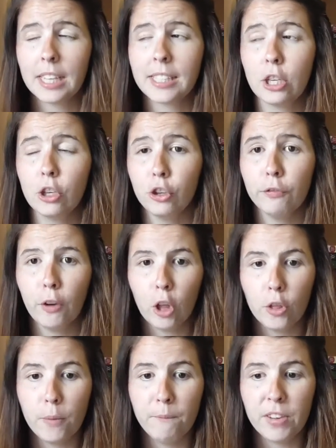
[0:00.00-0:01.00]
I say you do
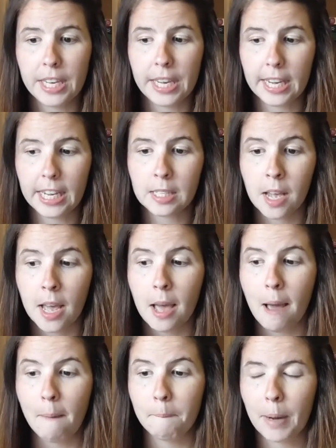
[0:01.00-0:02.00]
follow them for years,
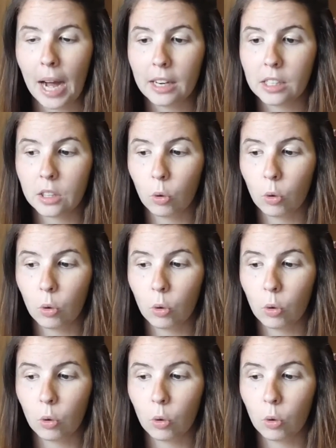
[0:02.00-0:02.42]
but